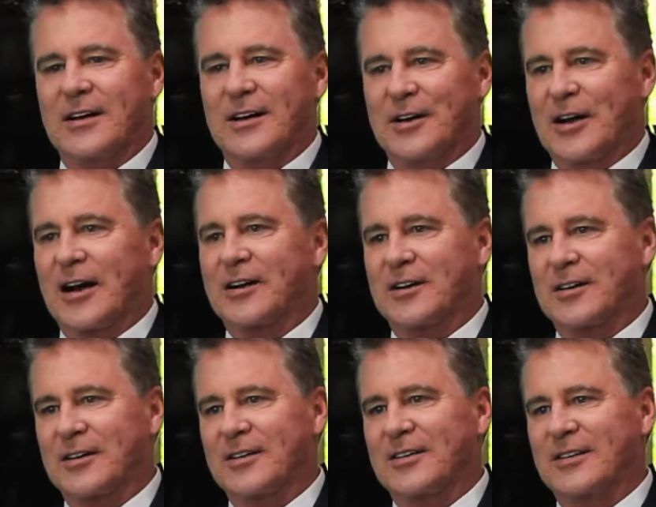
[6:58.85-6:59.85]
a
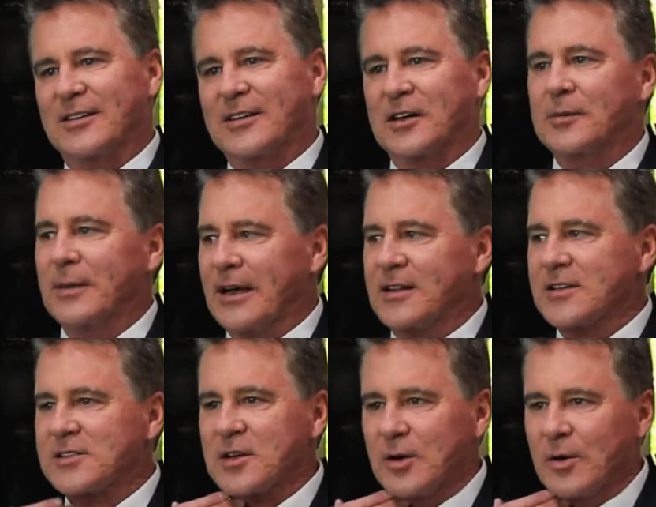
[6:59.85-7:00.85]
doctor that could make
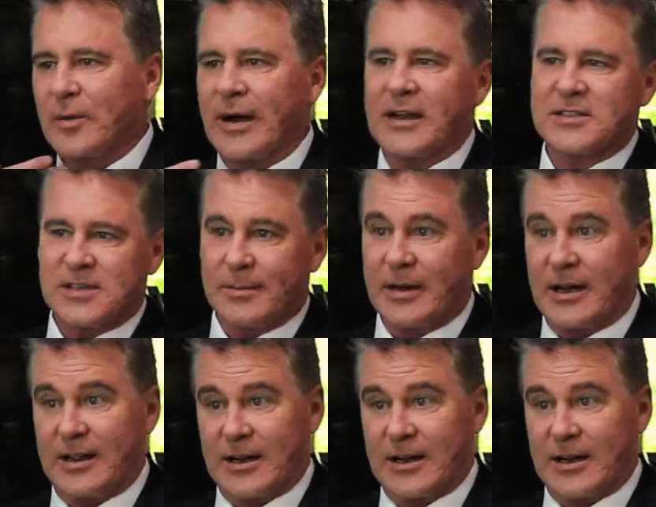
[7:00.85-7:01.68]
this go away and somebody